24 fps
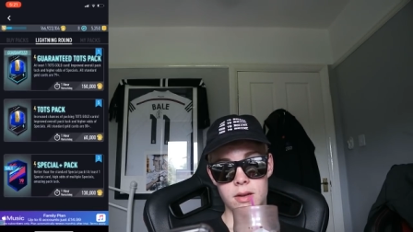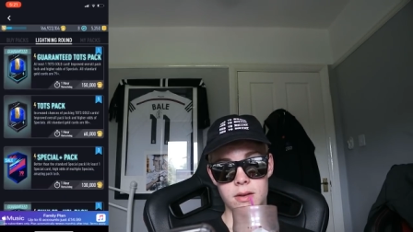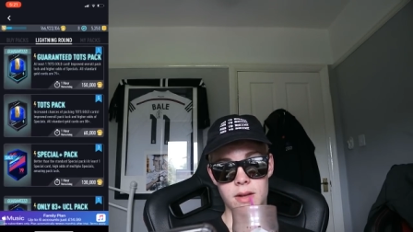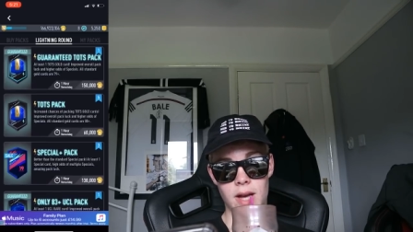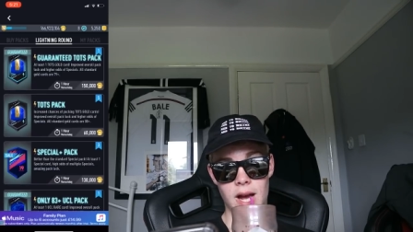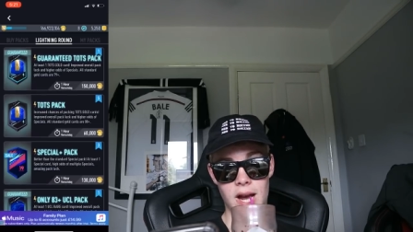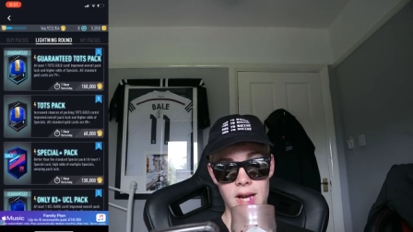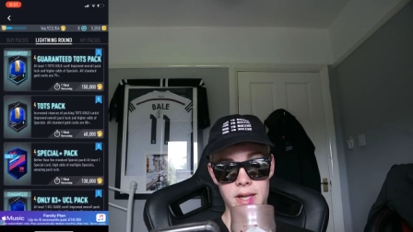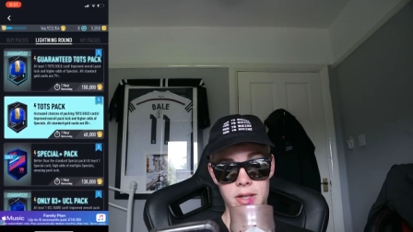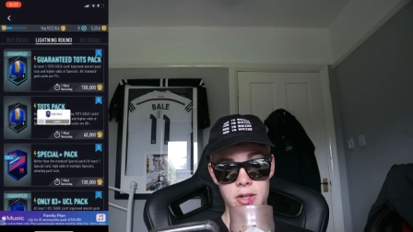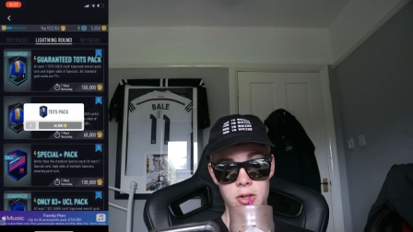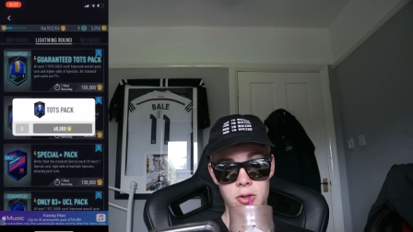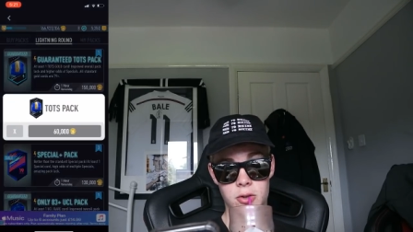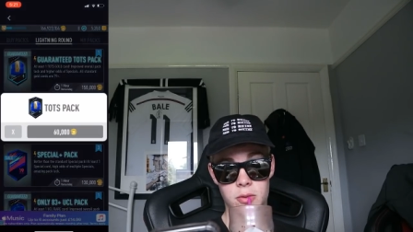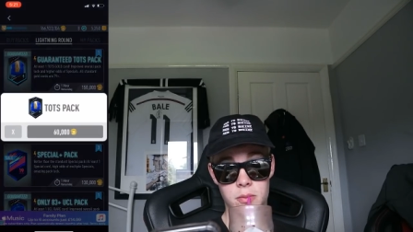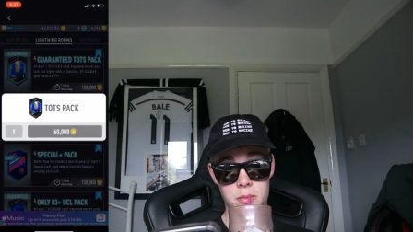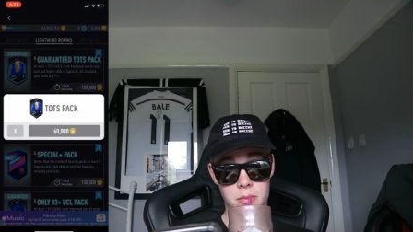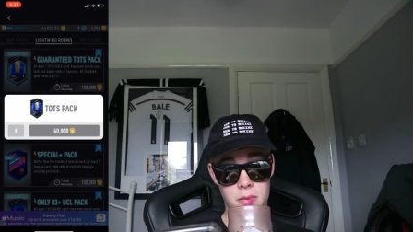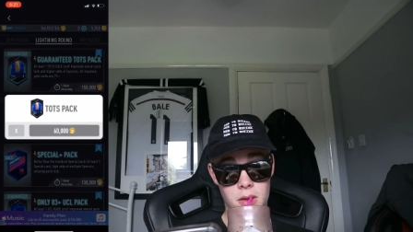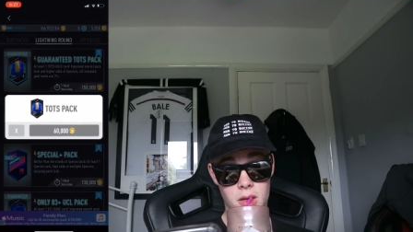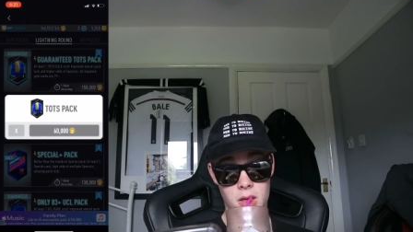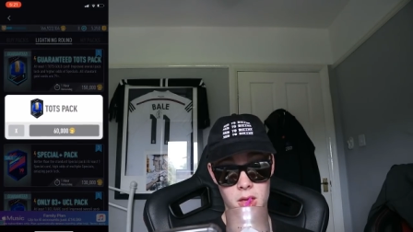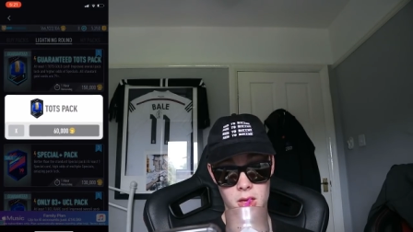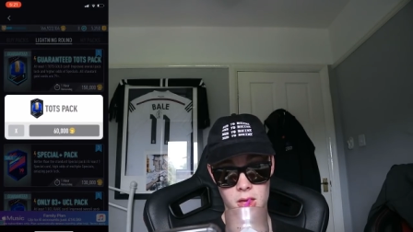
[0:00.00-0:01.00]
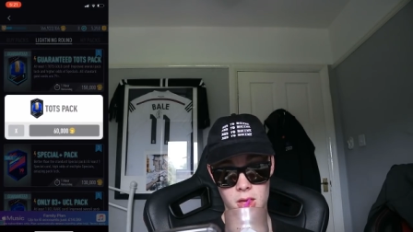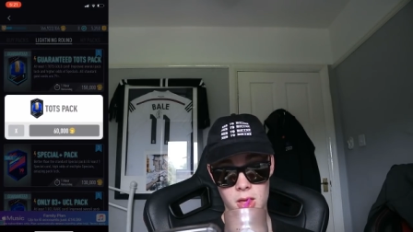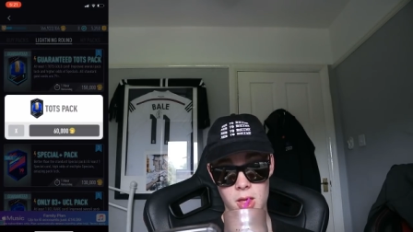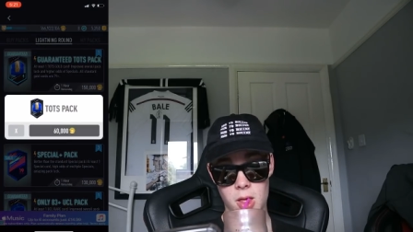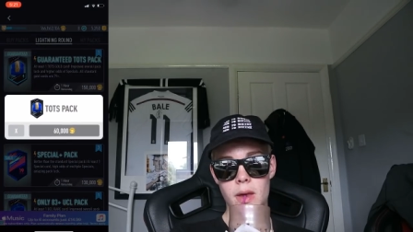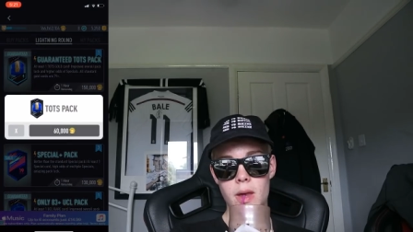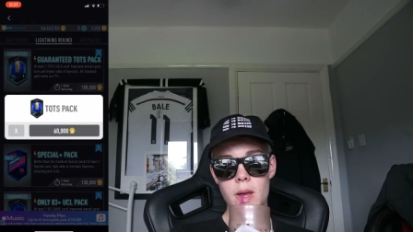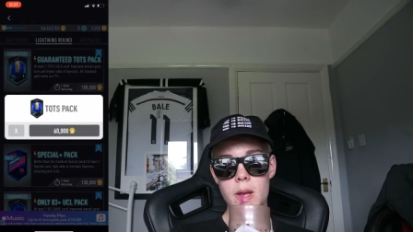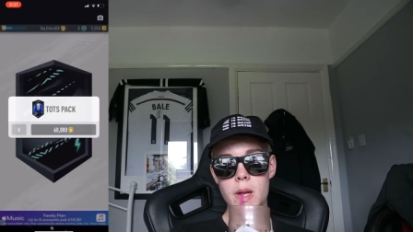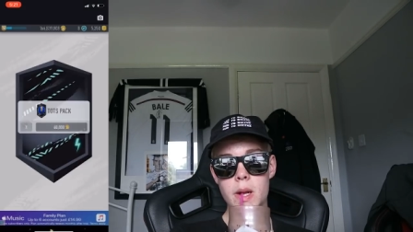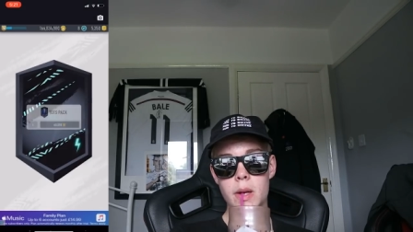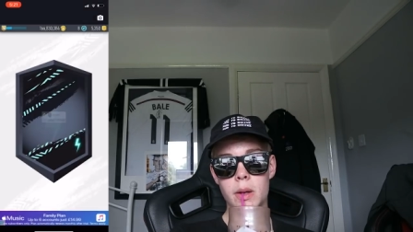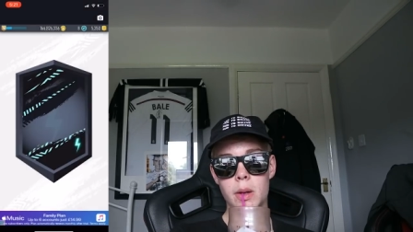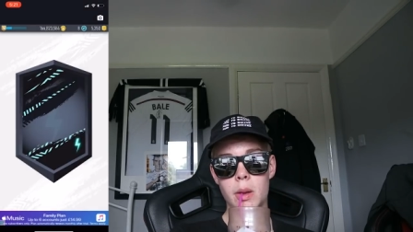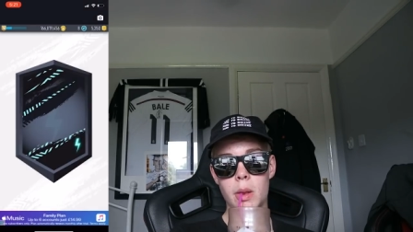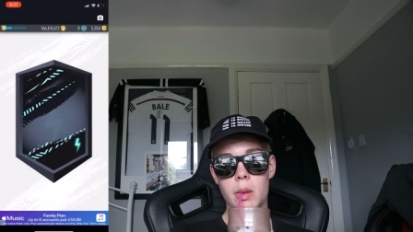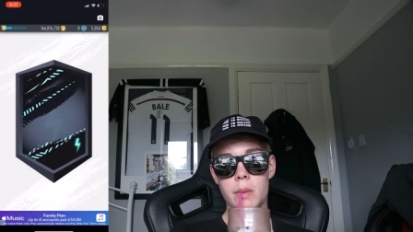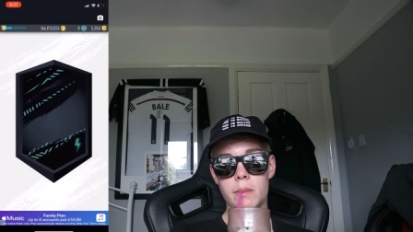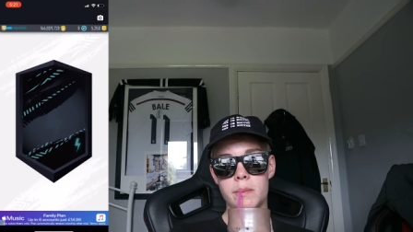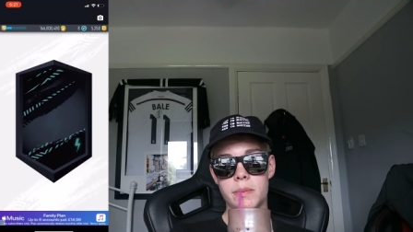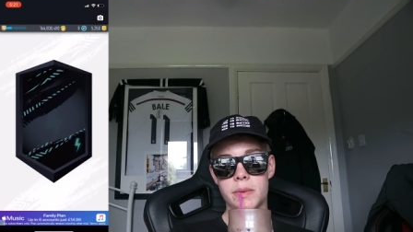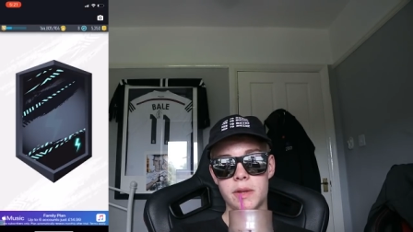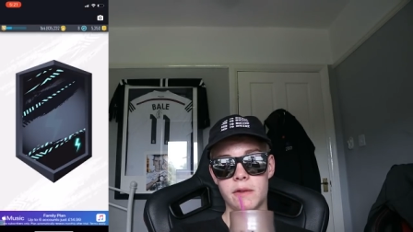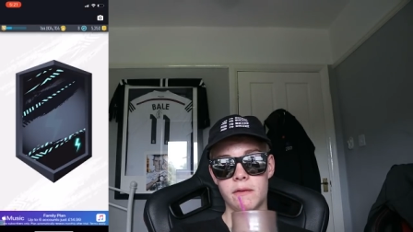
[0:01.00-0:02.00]
They're adding up.
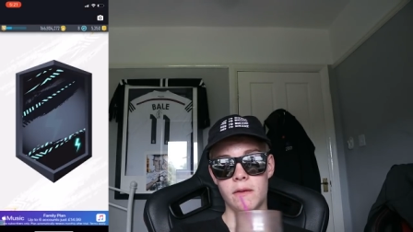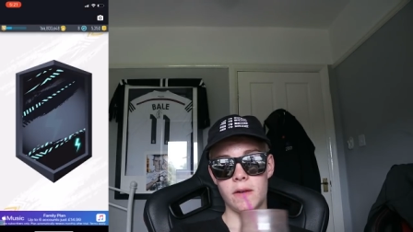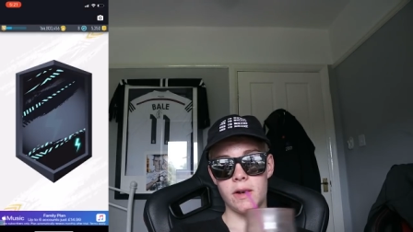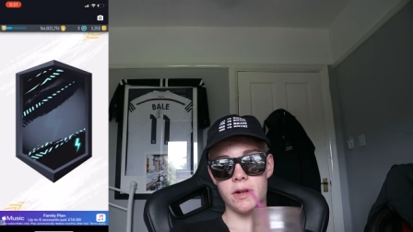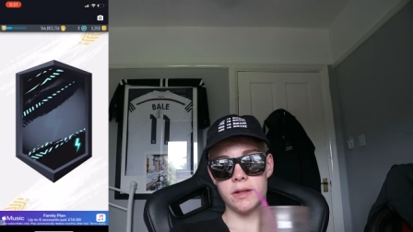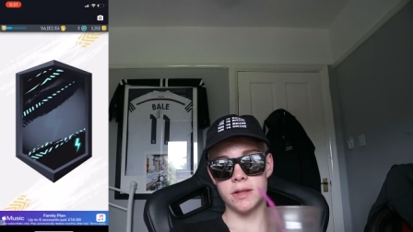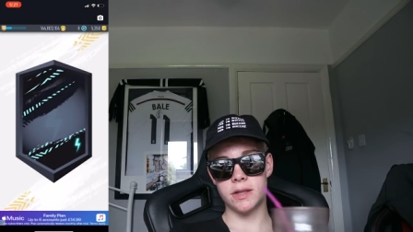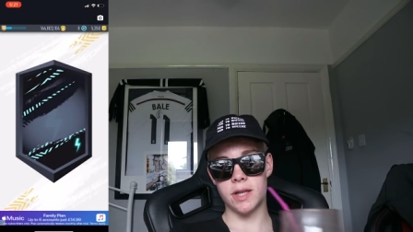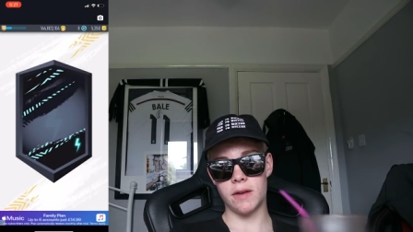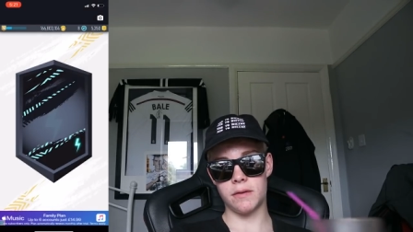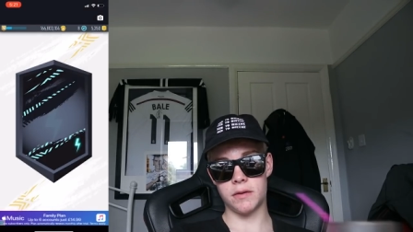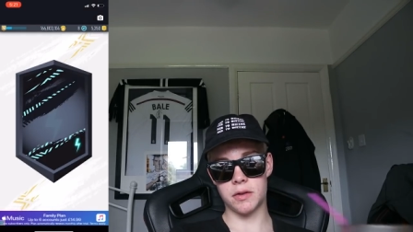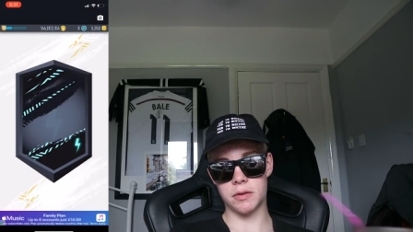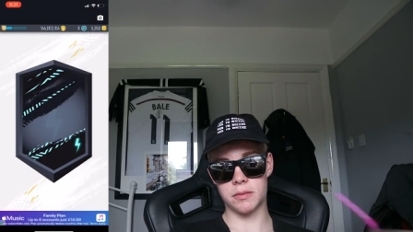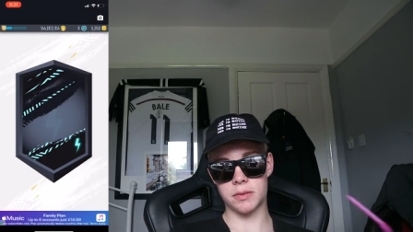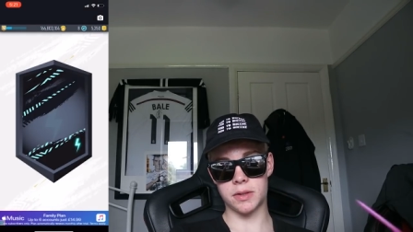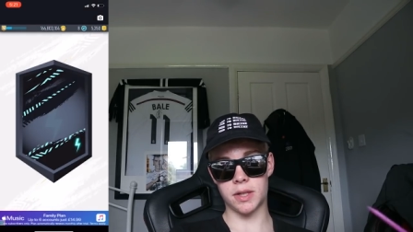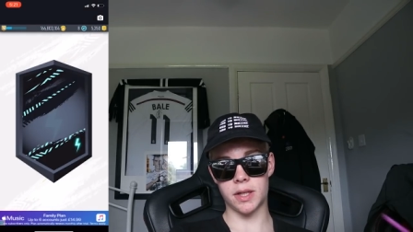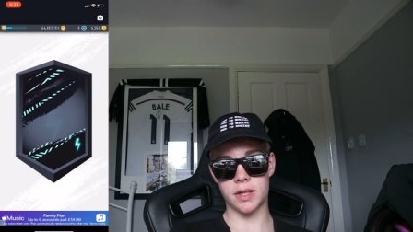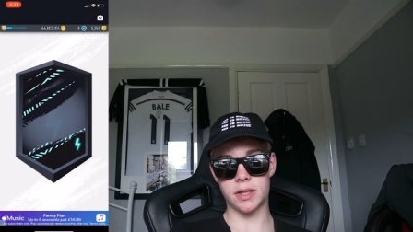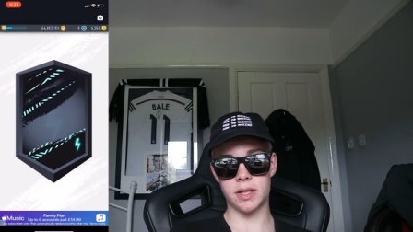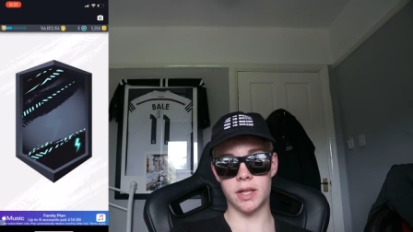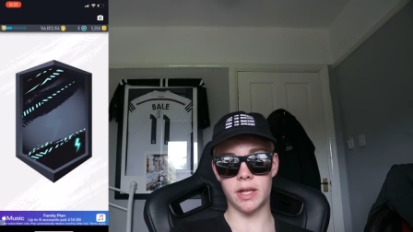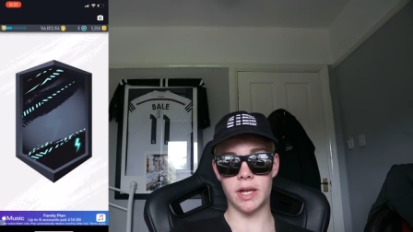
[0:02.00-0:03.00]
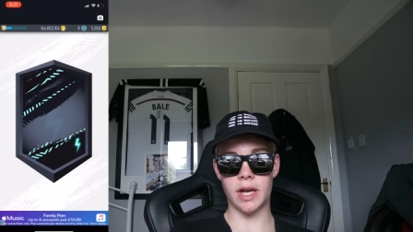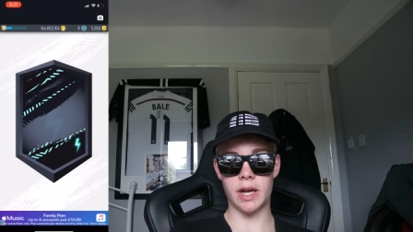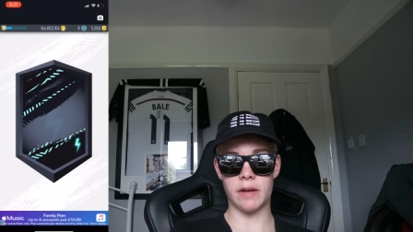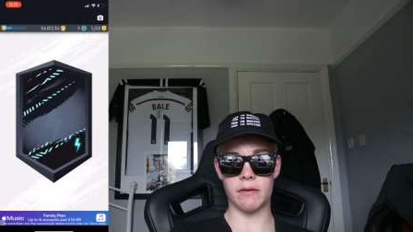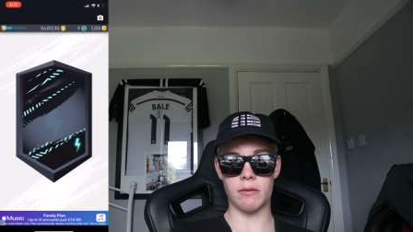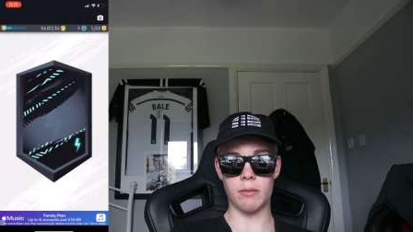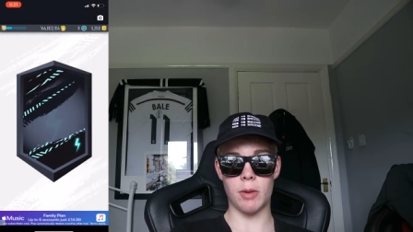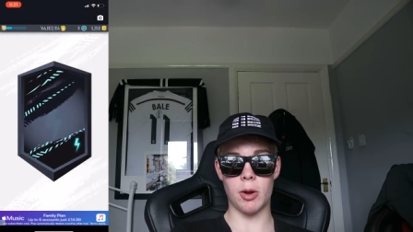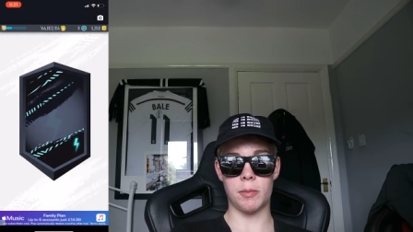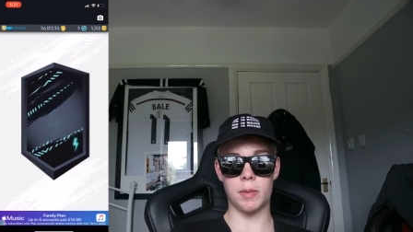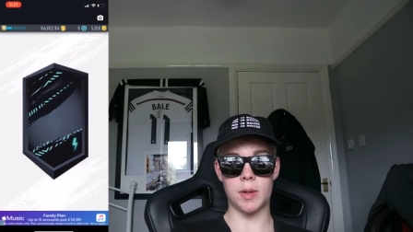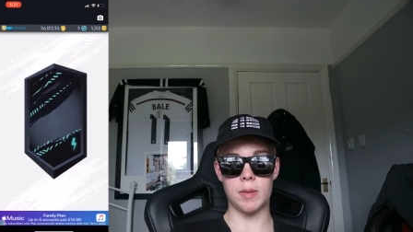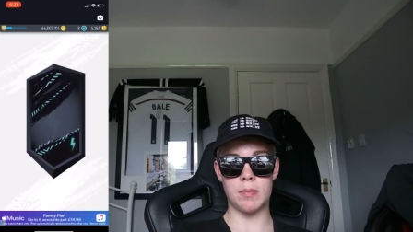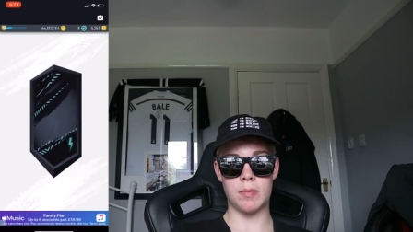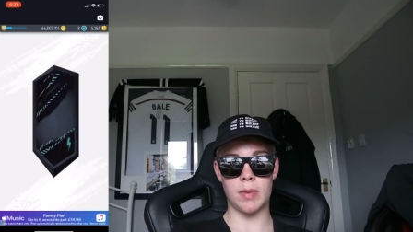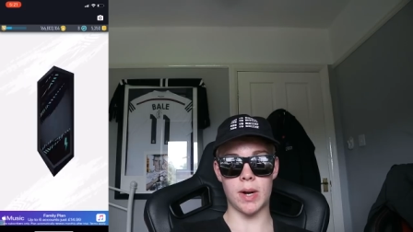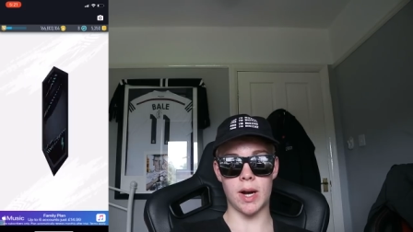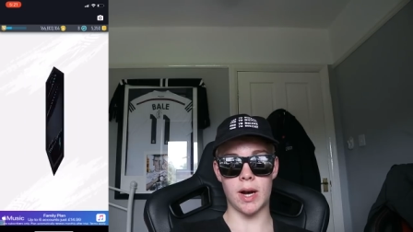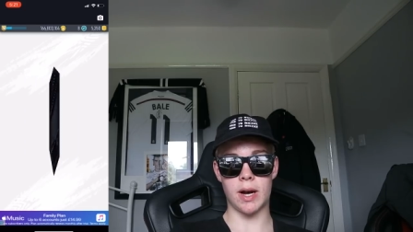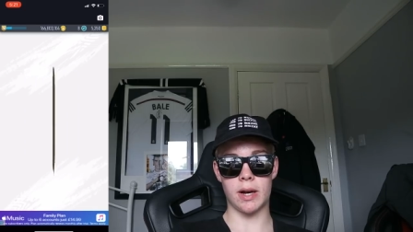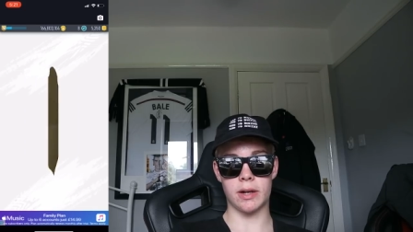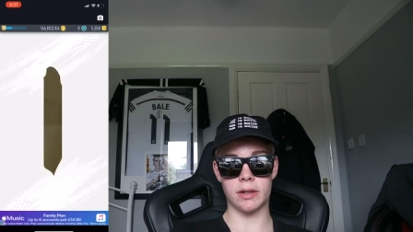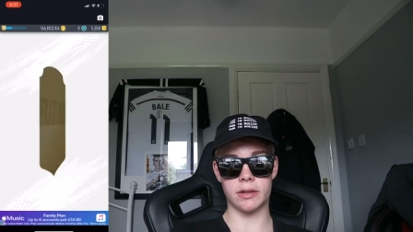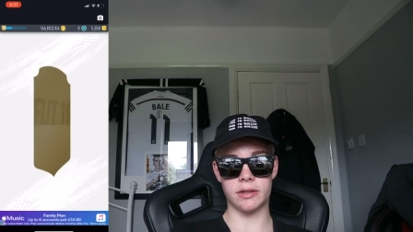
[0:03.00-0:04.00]
If I saved up 60k from opening
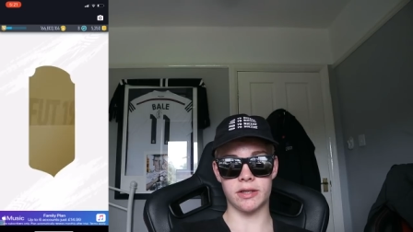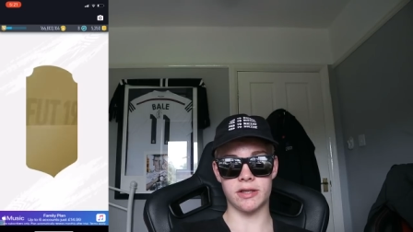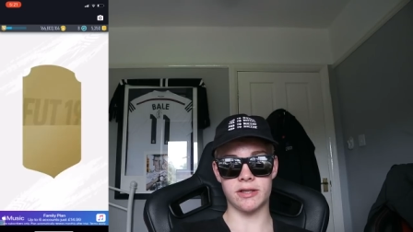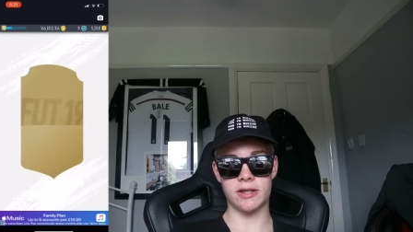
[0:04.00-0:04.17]
packs,